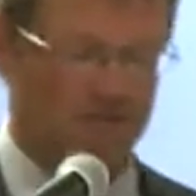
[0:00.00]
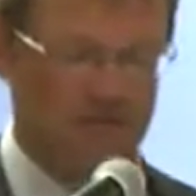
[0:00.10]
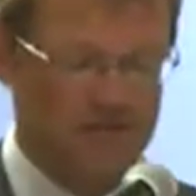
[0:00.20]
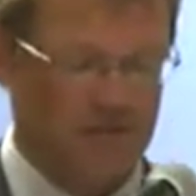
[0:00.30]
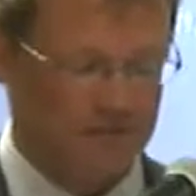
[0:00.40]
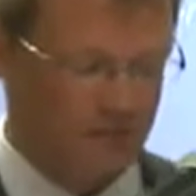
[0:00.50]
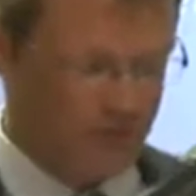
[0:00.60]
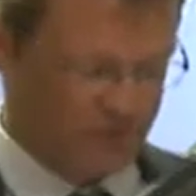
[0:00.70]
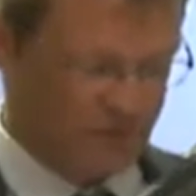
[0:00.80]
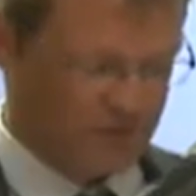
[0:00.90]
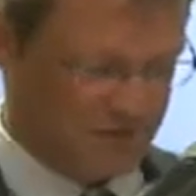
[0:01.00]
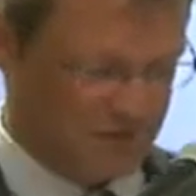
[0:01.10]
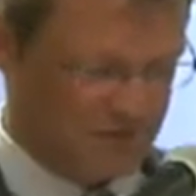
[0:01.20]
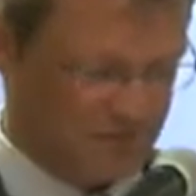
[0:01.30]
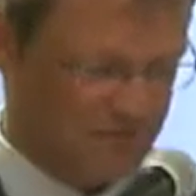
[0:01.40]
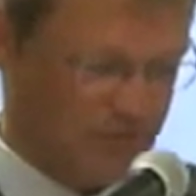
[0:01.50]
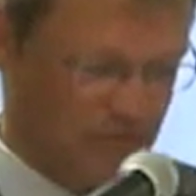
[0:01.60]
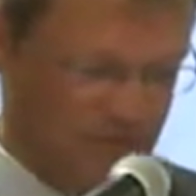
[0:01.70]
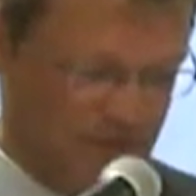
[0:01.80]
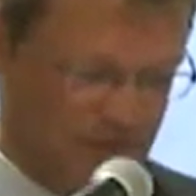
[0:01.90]
there is a campaign for
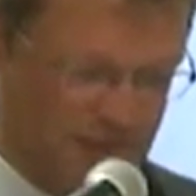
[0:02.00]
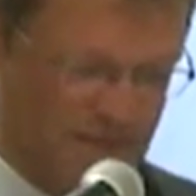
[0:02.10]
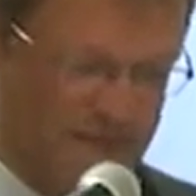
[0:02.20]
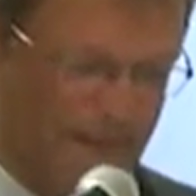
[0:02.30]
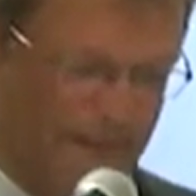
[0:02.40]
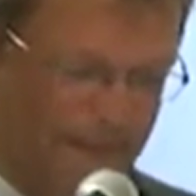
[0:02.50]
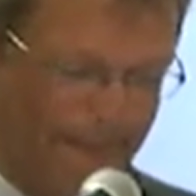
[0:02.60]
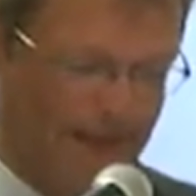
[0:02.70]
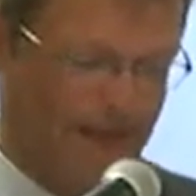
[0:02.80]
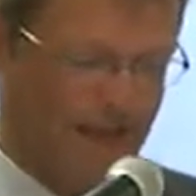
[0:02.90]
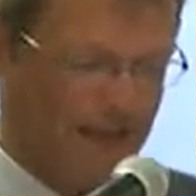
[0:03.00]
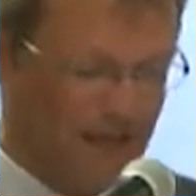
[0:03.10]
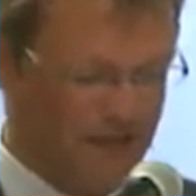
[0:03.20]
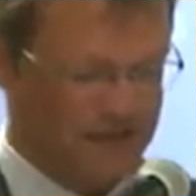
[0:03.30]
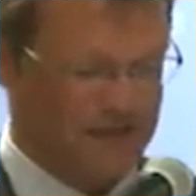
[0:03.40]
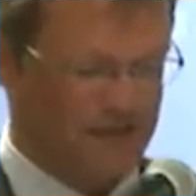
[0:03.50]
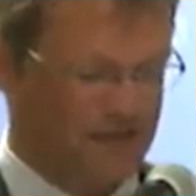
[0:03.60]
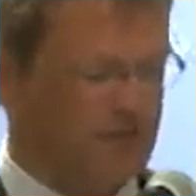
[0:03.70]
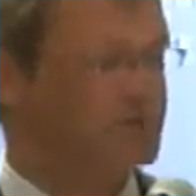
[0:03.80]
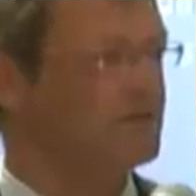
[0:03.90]
plain English. And
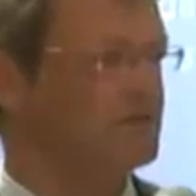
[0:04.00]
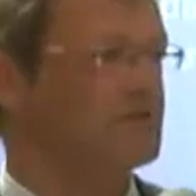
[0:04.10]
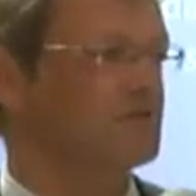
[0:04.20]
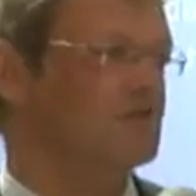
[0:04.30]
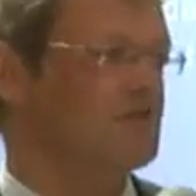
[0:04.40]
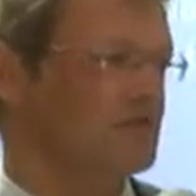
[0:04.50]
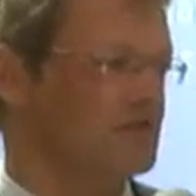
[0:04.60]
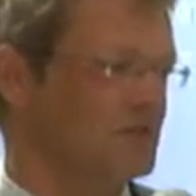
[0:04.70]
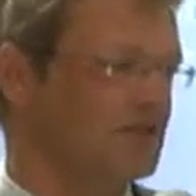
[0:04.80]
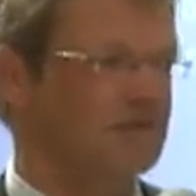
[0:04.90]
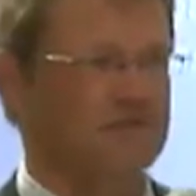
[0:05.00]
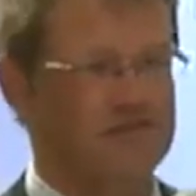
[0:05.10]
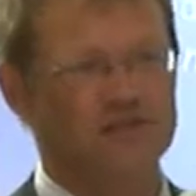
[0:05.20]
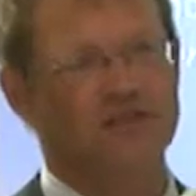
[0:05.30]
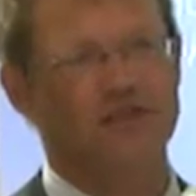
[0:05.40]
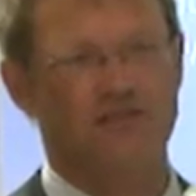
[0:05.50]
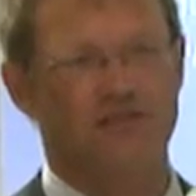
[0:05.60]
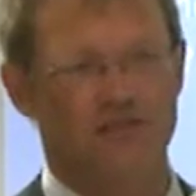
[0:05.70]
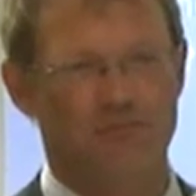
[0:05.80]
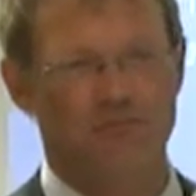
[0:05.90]
this is a very simple sentence. This is taken
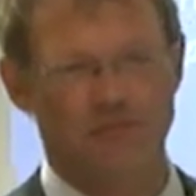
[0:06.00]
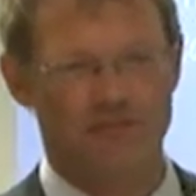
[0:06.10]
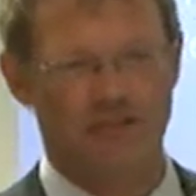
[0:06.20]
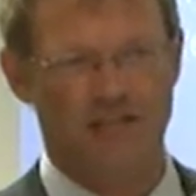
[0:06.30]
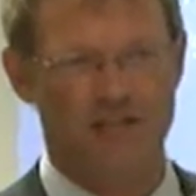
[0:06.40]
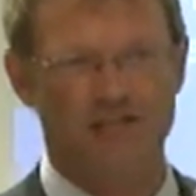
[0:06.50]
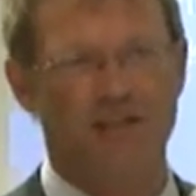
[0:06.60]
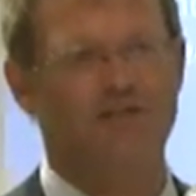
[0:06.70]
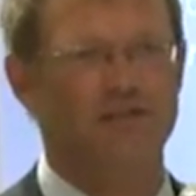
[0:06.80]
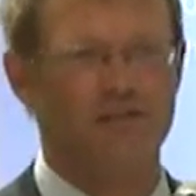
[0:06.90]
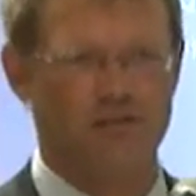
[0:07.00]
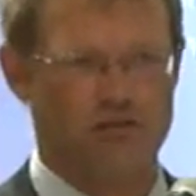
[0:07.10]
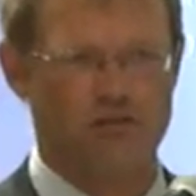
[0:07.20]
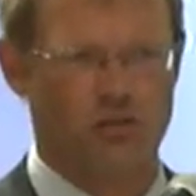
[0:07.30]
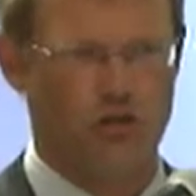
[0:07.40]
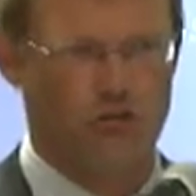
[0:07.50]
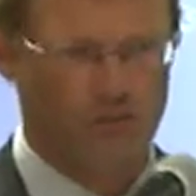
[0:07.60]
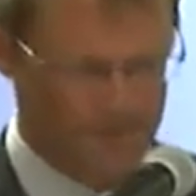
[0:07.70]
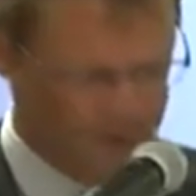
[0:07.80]
from a court case, but I think it's a joke.